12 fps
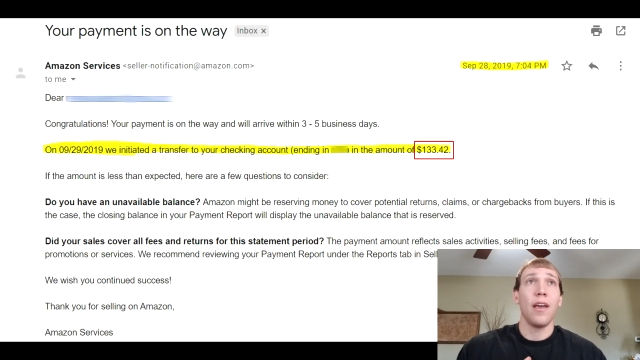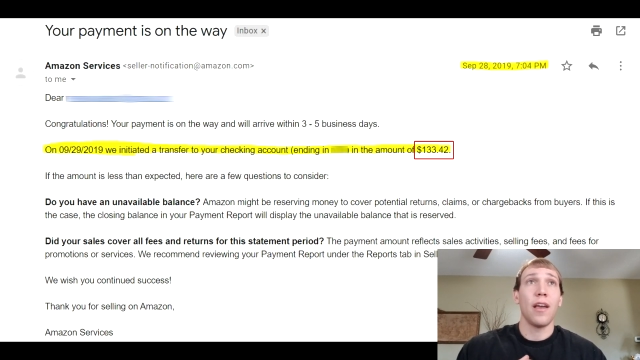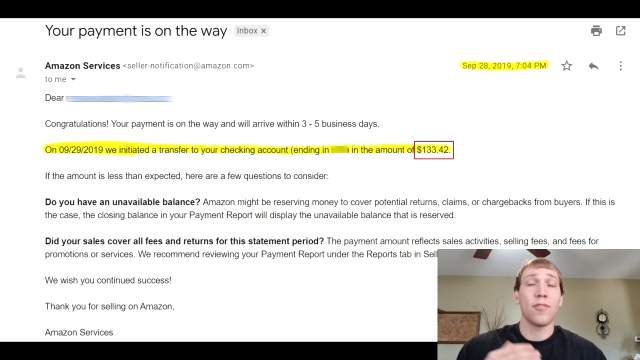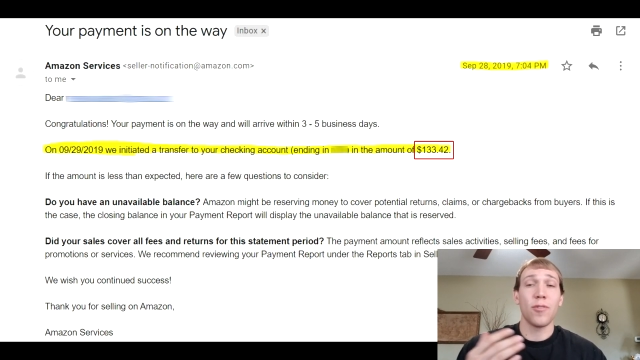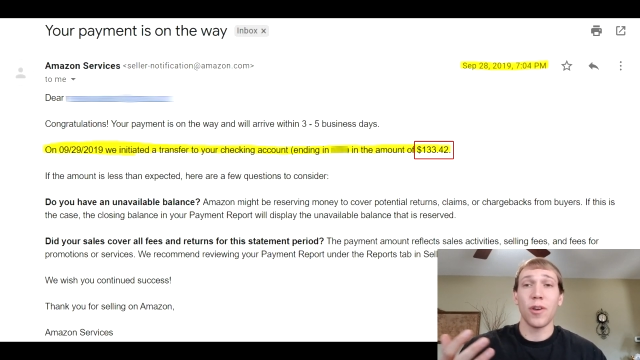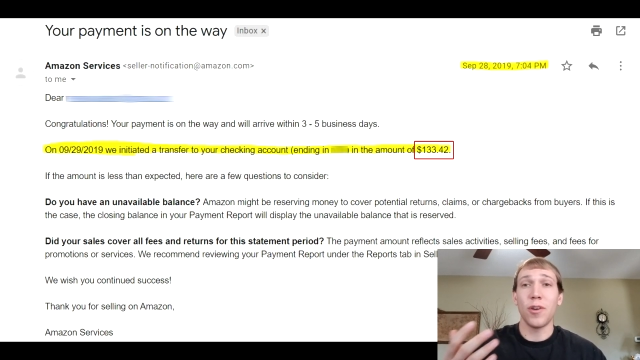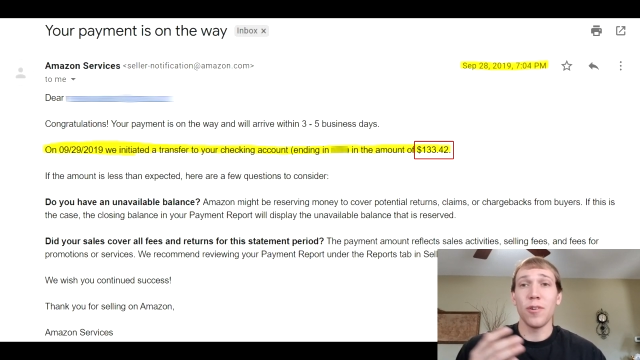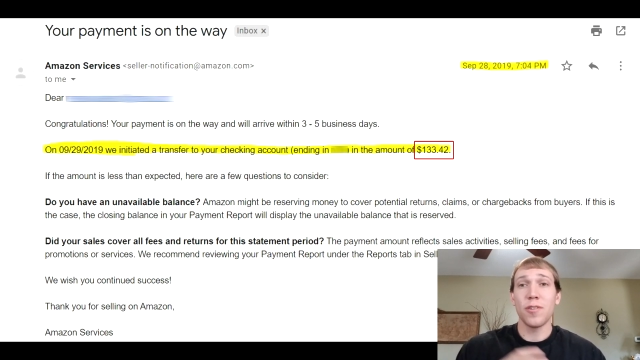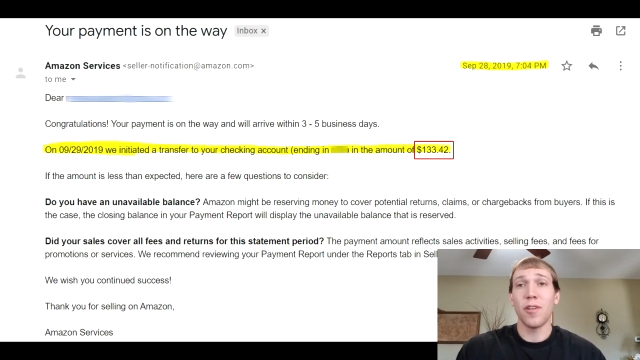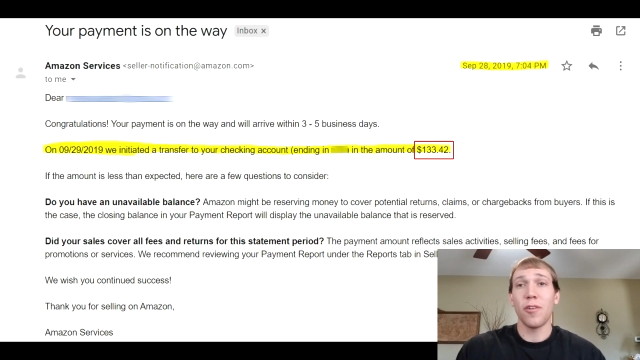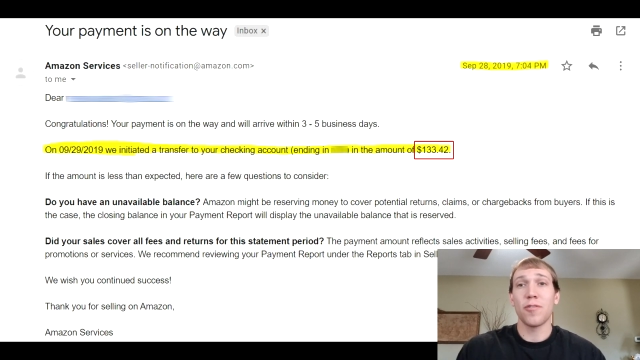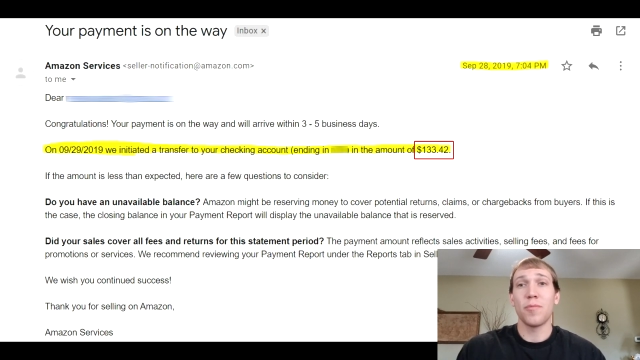And so I go to
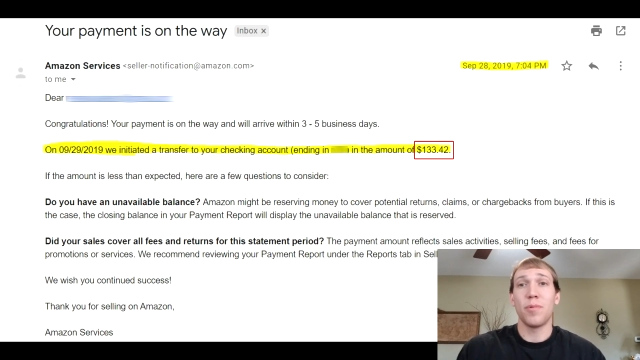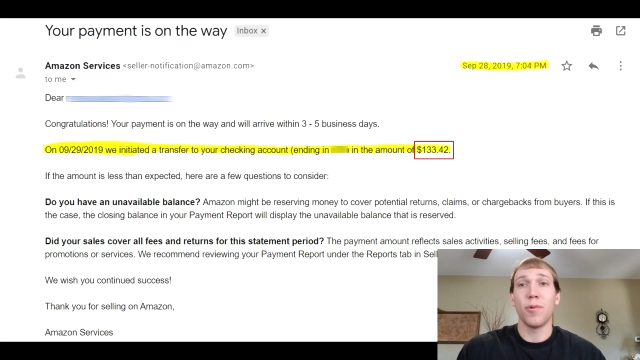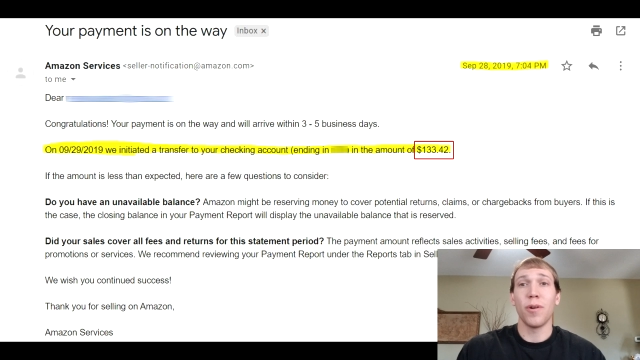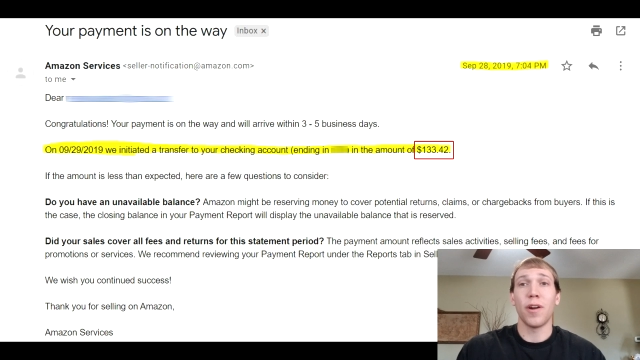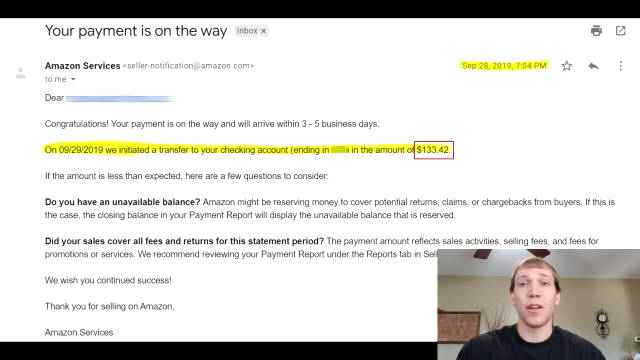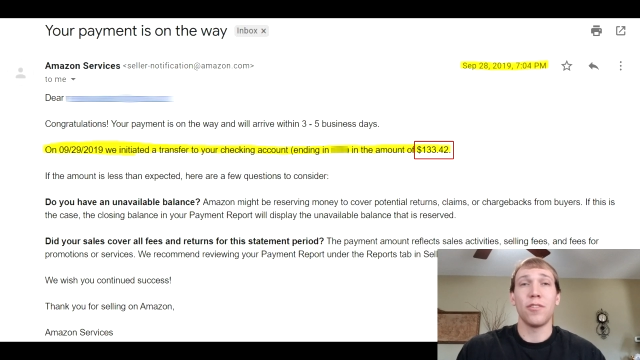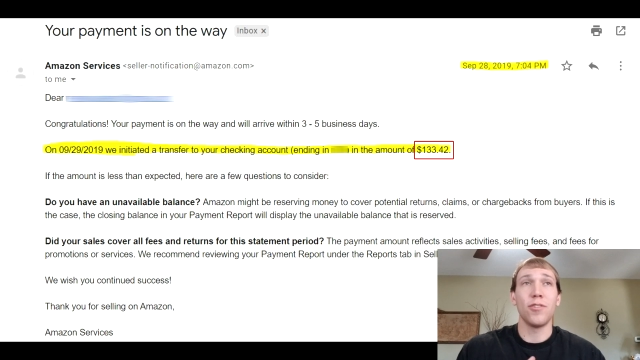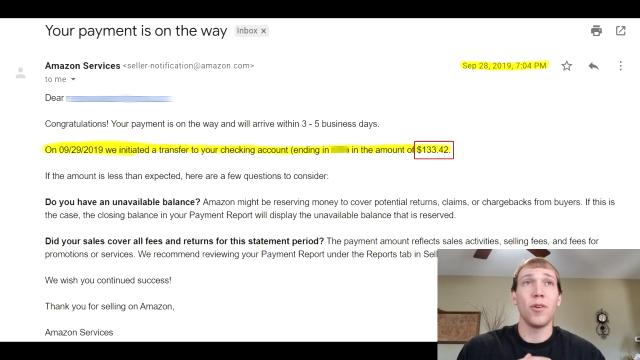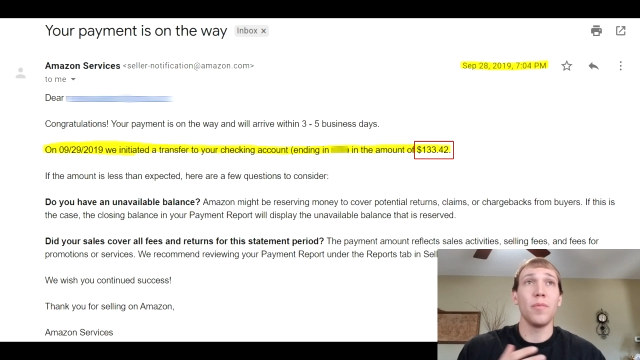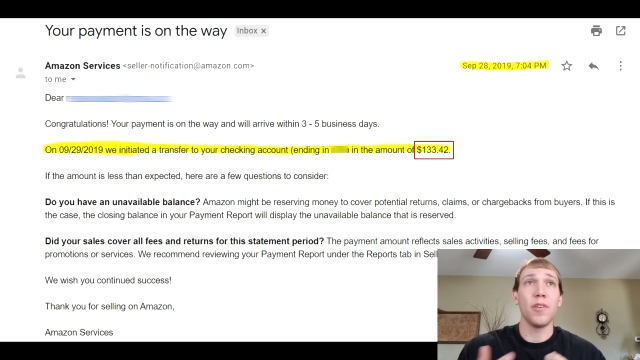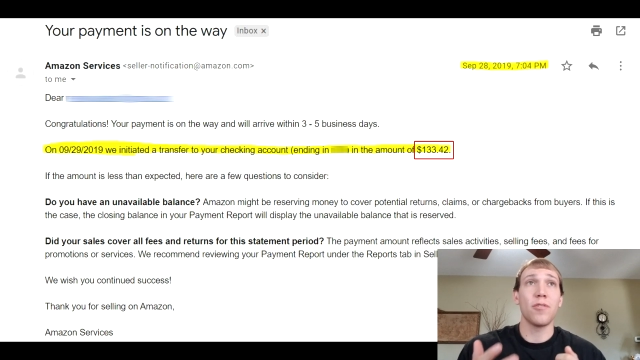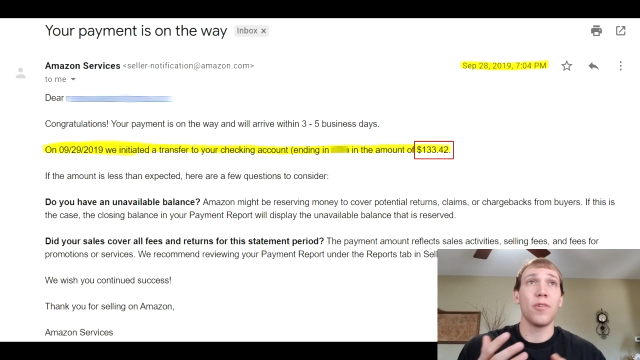seller support and I show them these